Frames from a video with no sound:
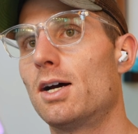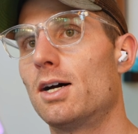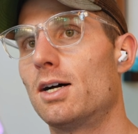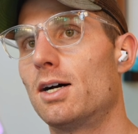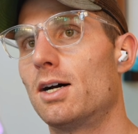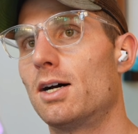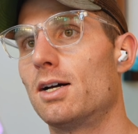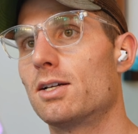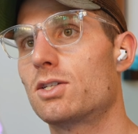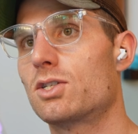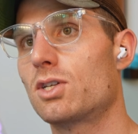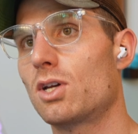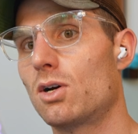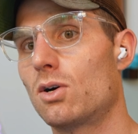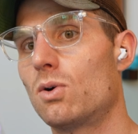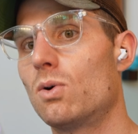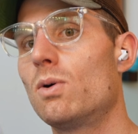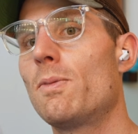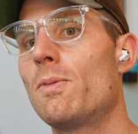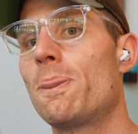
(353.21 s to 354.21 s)
Uh,
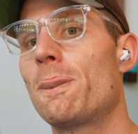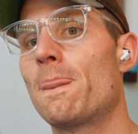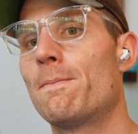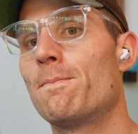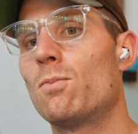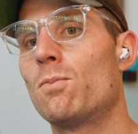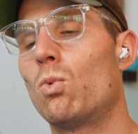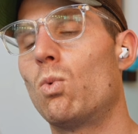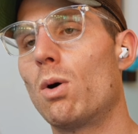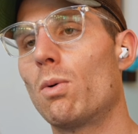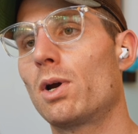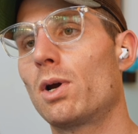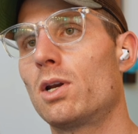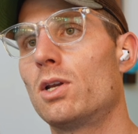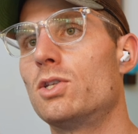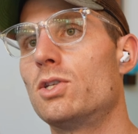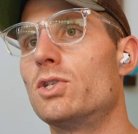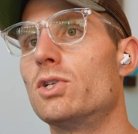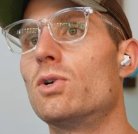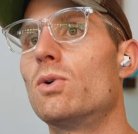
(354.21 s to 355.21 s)
so what we're
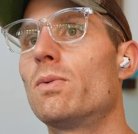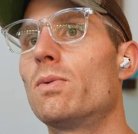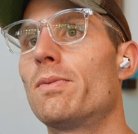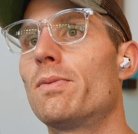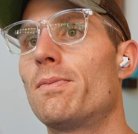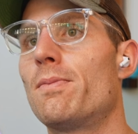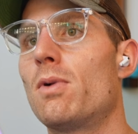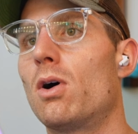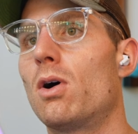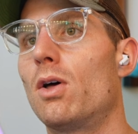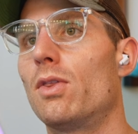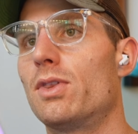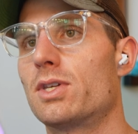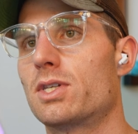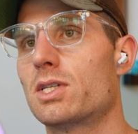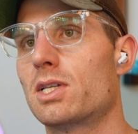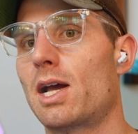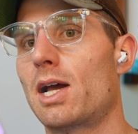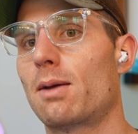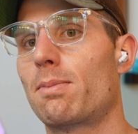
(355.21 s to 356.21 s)
going to do on
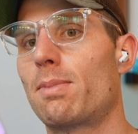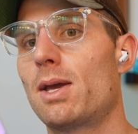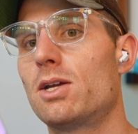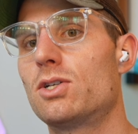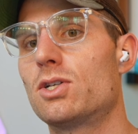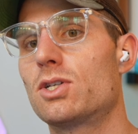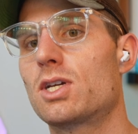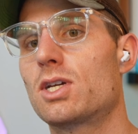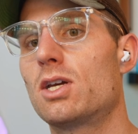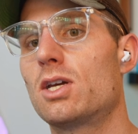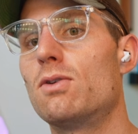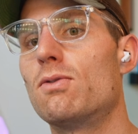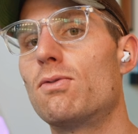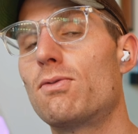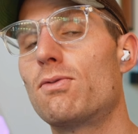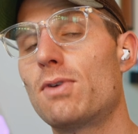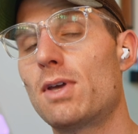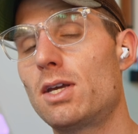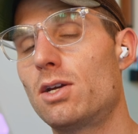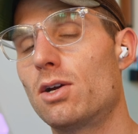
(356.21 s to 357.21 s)
this Slack page is
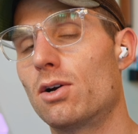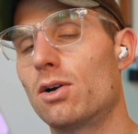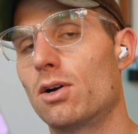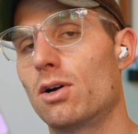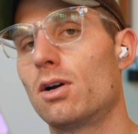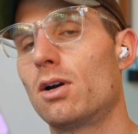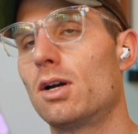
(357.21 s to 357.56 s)
configure